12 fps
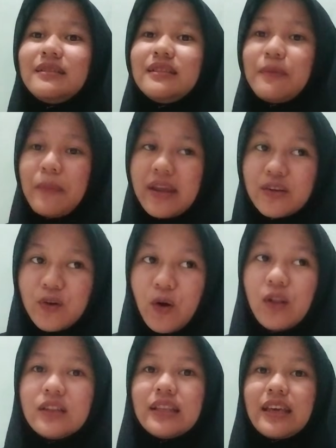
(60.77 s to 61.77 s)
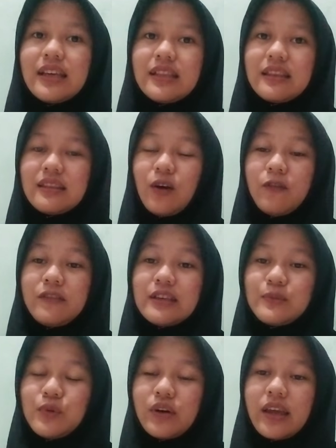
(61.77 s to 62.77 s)
main goal of this
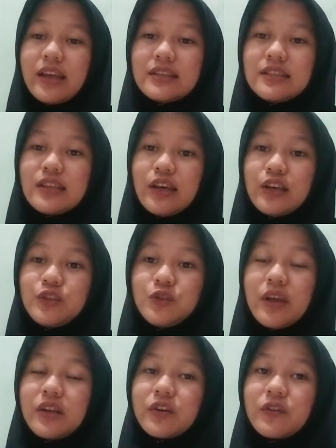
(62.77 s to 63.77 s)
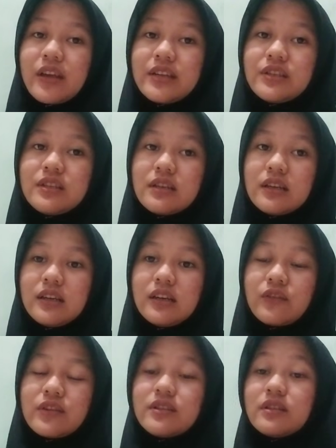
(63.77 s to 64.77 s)
book is to encourage
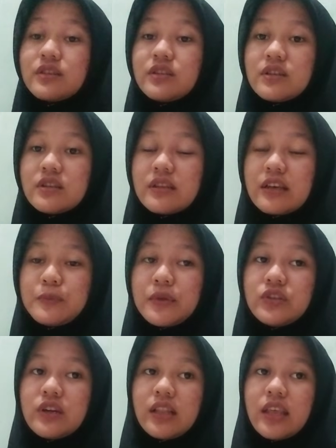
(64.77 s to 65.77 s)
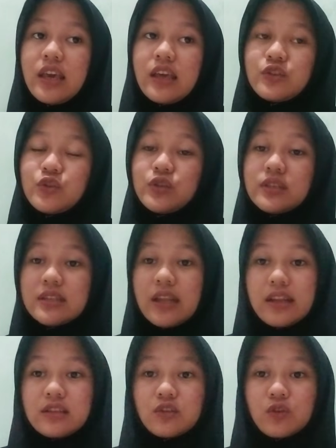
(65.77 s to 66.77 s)
researchers, especially student
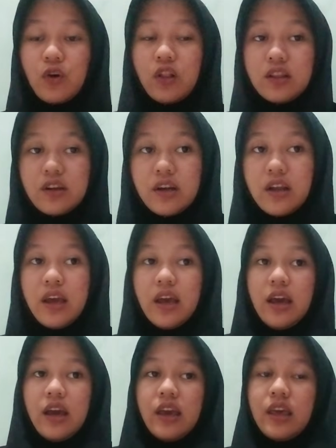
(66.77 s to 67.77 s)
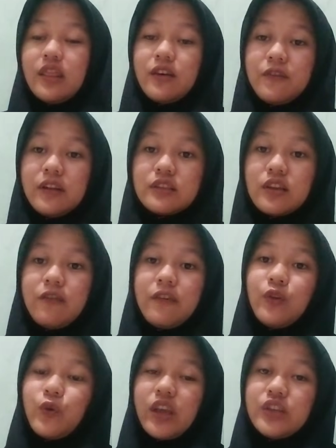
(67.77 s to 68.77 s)
and scholar in the field of
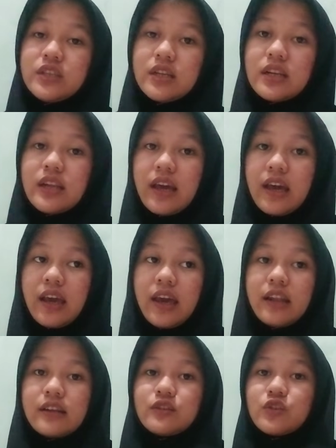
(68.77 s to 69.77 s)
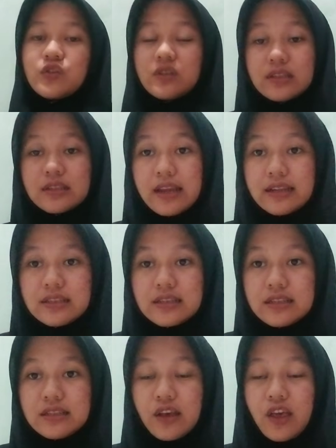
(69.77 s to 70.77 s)
education and social
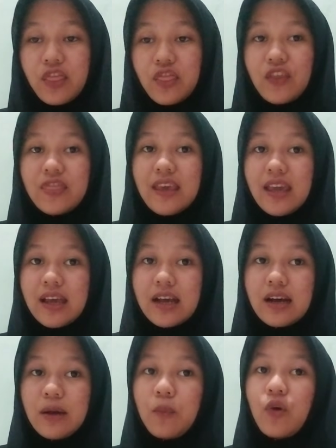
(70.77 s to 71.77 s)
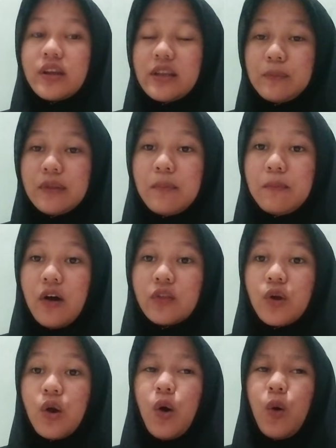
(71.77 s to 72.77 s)
sciences, to think more deeply about
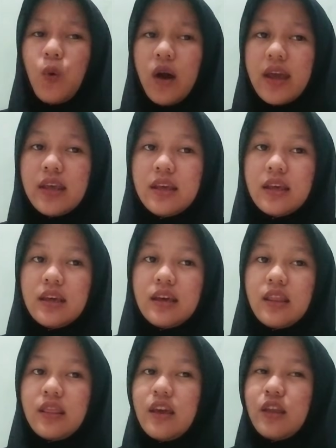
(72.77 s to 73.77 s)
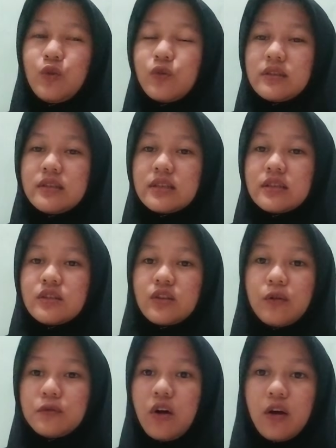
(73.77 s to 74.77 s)
why they do research,
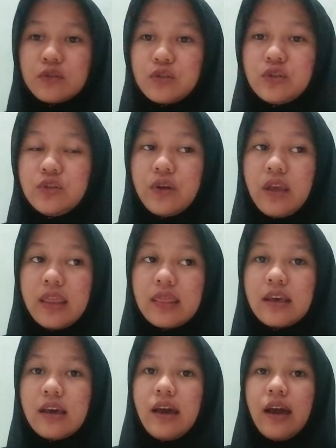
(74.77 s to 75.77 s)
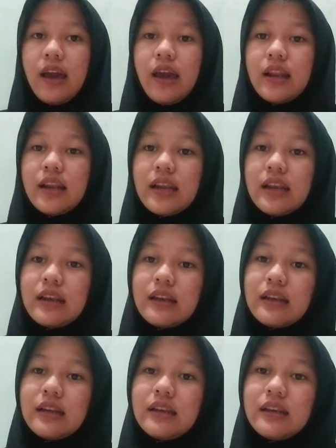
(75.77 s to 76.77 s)
know how to do it.
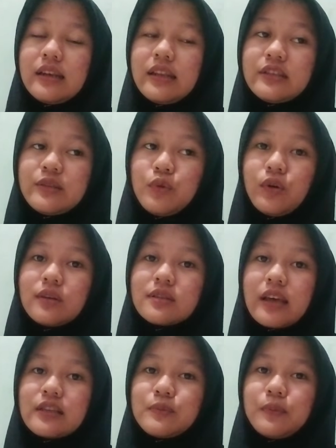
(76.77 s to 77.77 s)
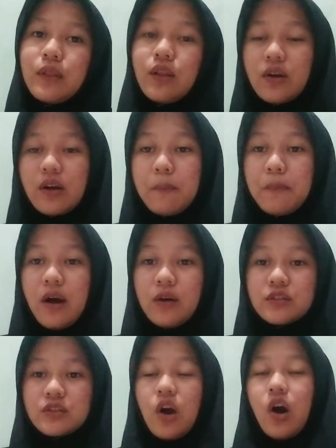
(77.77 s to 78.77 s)
And these books explore
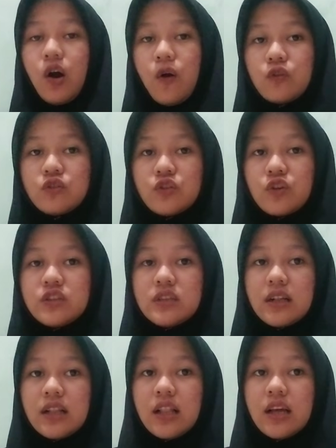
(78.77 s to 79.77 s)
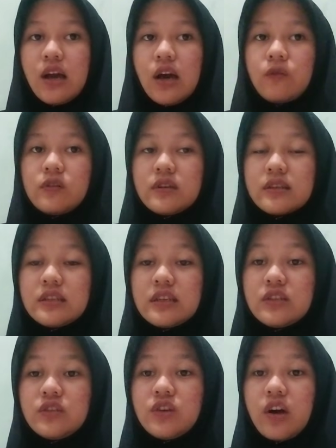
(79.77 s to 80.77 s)
about how social research
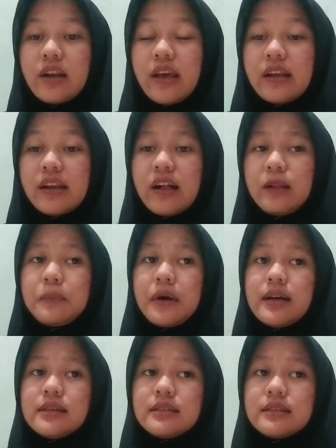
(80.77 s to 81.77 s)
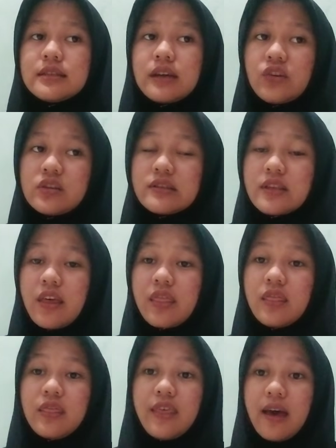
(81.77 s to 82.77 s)
is done and help us
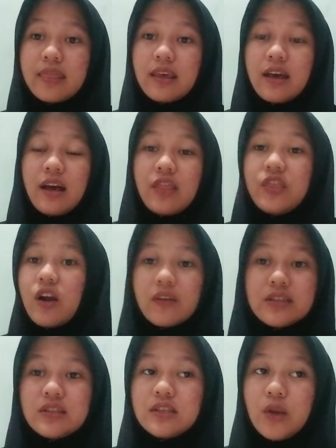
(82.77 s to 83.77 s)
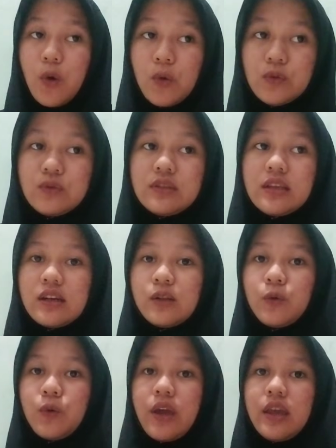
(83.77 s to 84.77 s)
understand that there is no
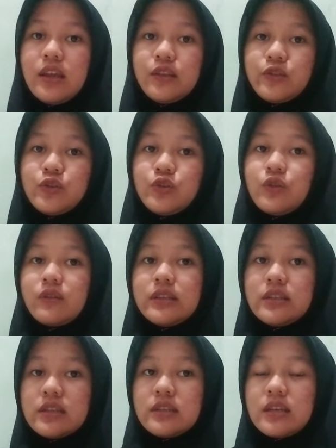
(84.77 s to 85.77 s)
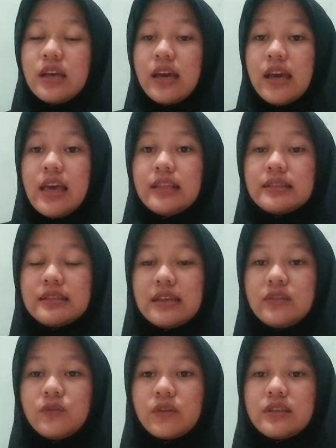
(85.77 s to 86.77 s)
single way to do research.
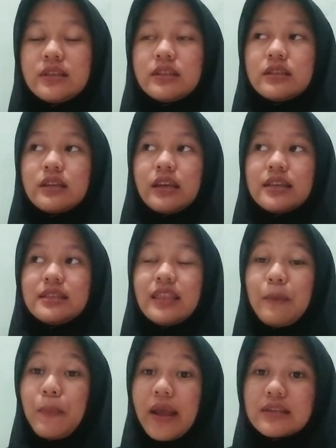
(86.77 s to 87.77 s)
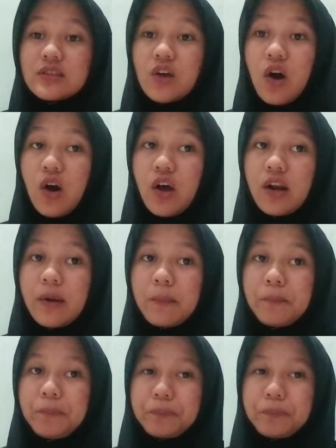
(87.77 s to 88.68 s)
Instead, research it depends on